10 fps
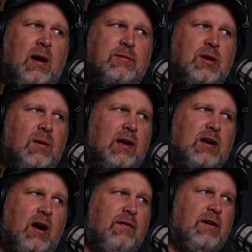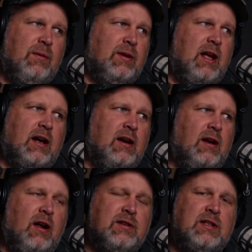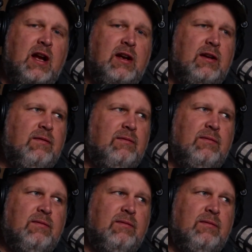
I'm totally confident with that gun. I'll send it